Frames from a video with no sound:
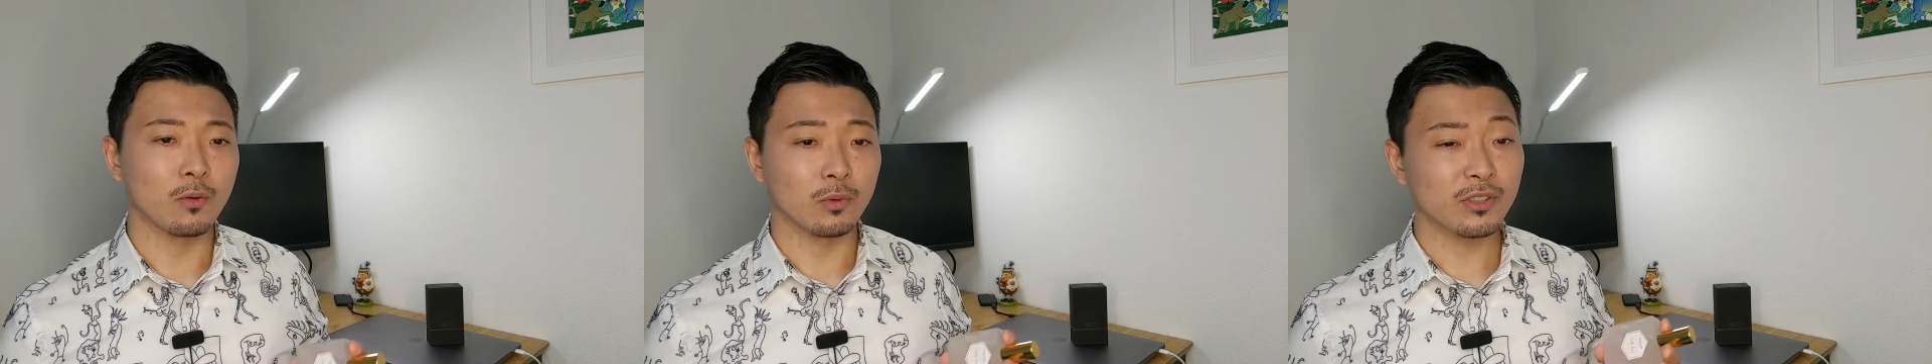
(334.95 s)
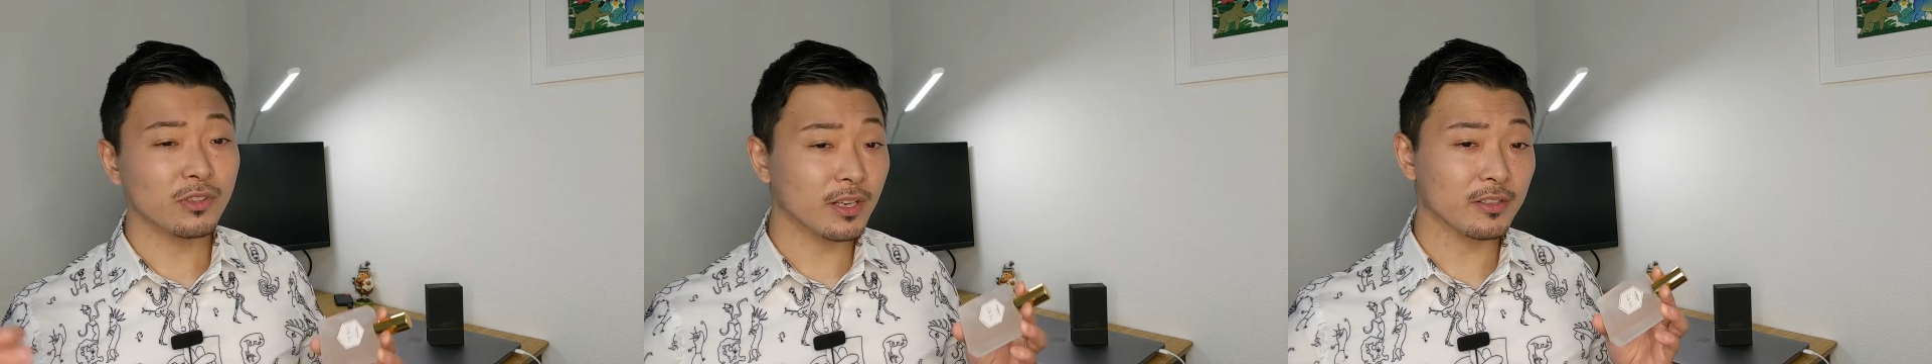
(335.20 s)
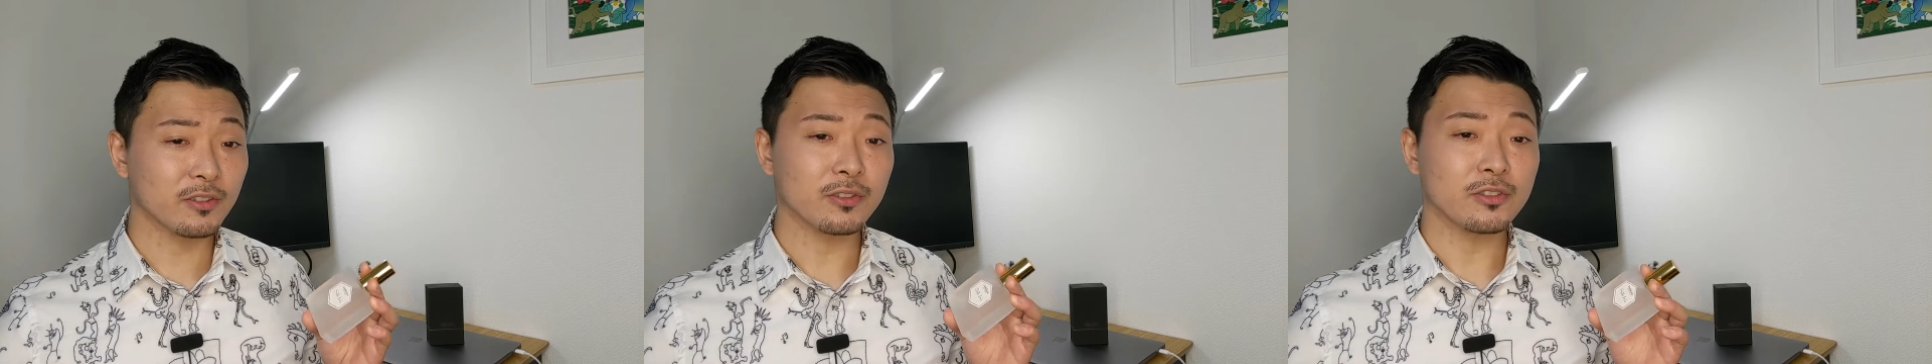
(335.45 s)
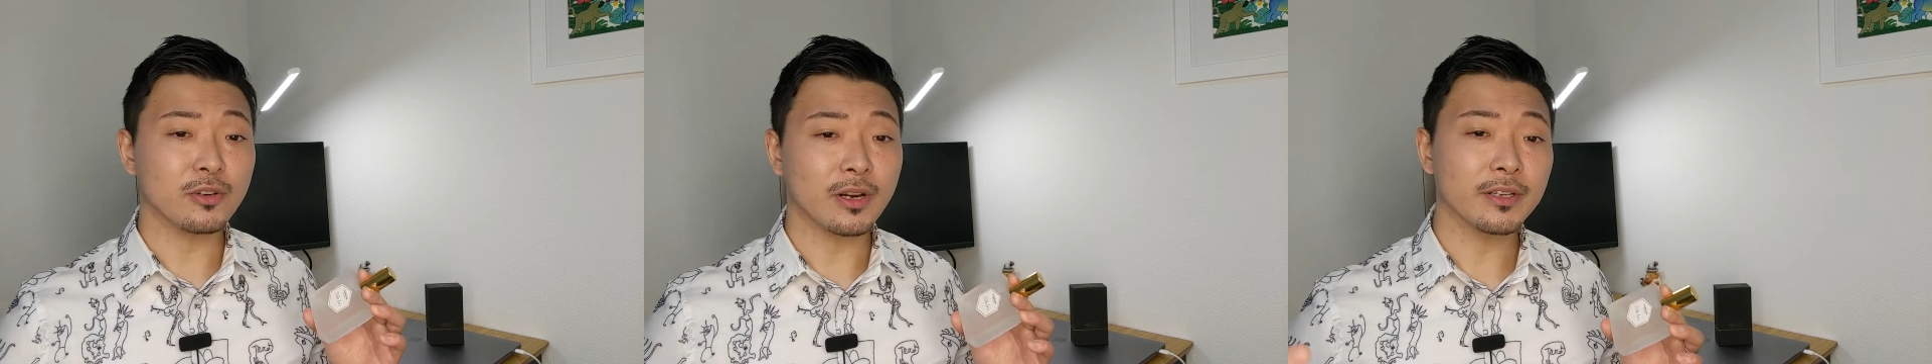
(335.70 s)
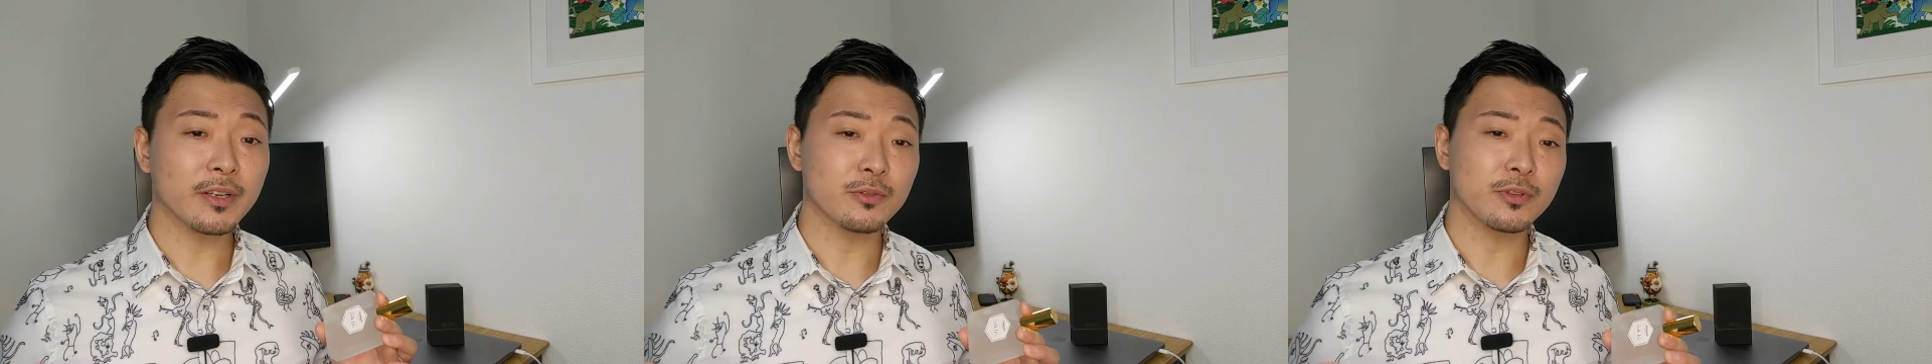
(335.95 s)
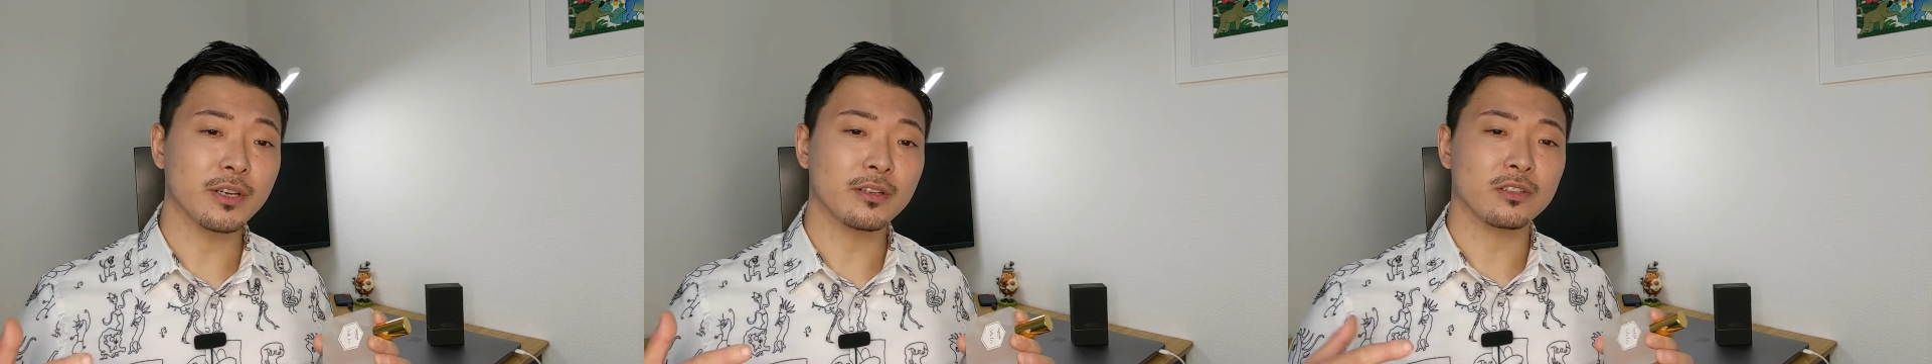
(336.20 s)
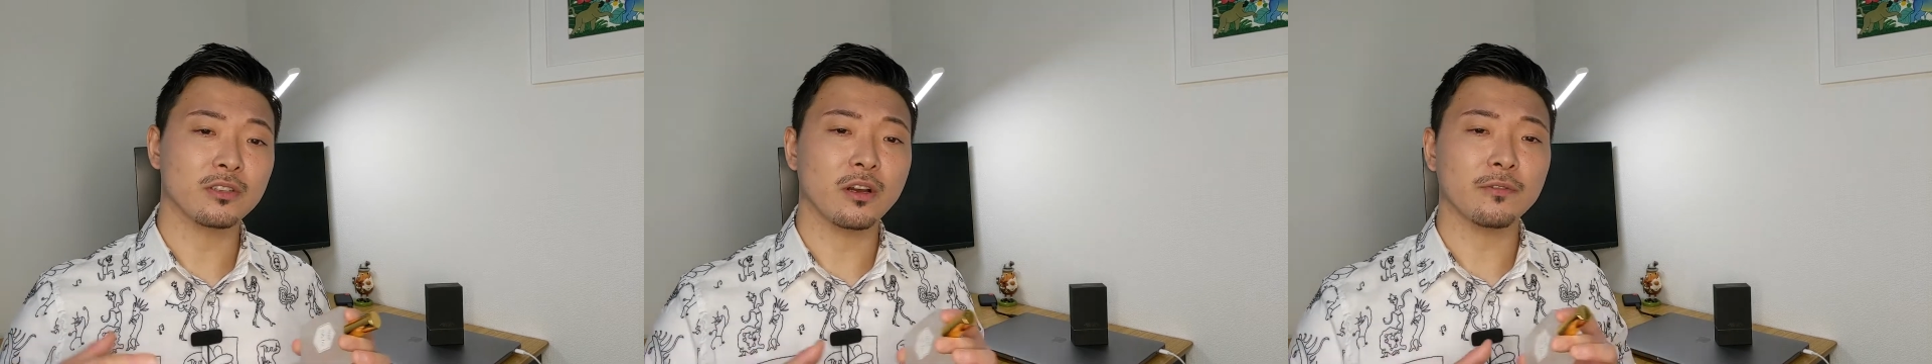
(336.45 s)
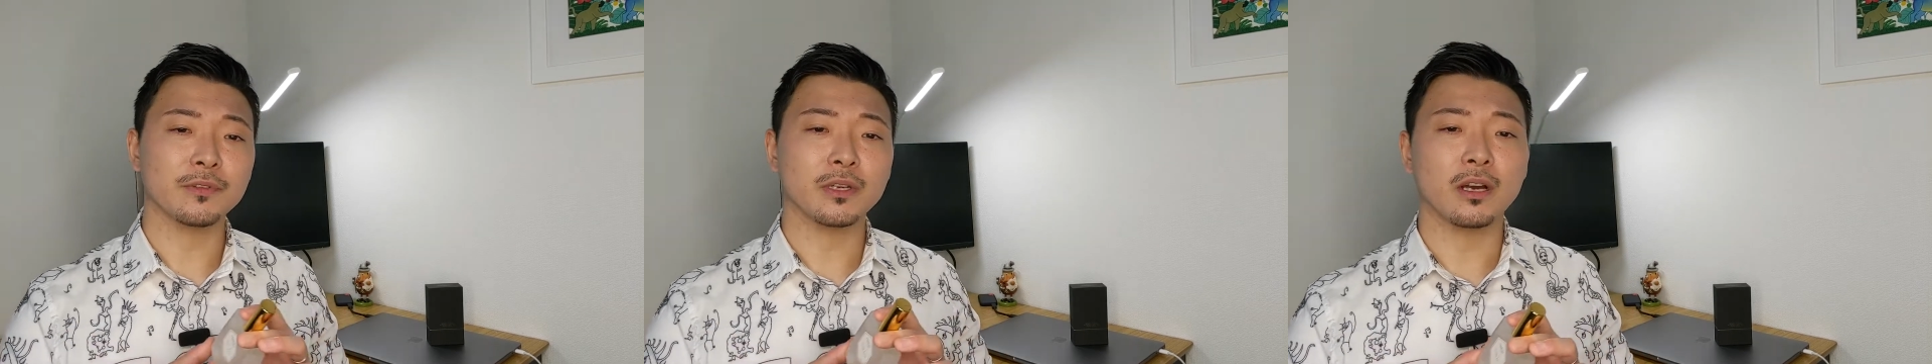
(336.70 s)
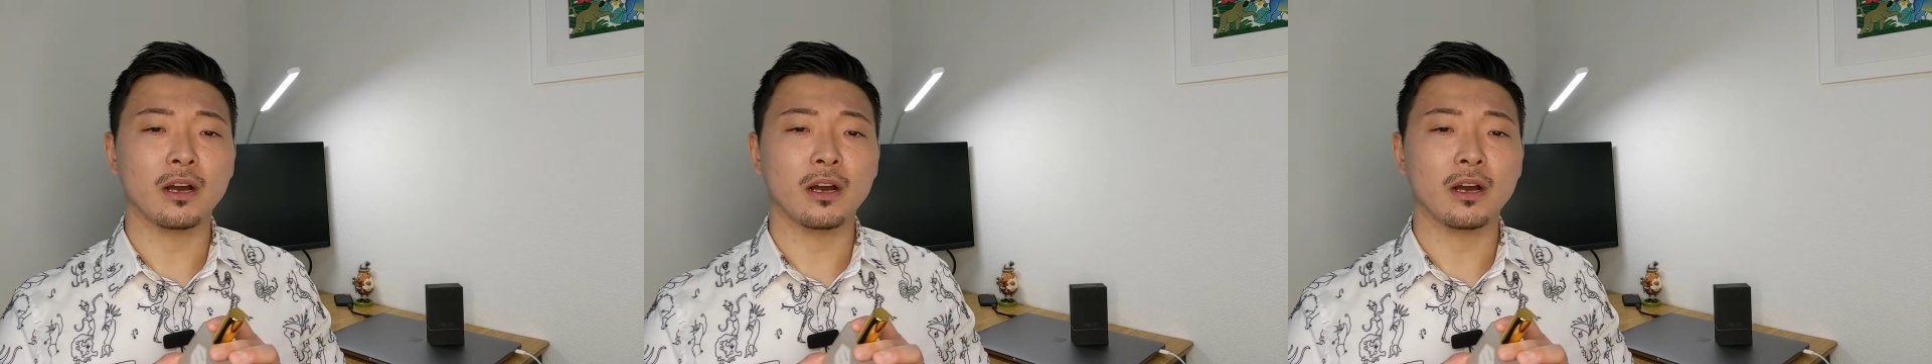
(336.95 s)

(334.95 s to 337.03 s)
Once you get into the dry down, you get a soft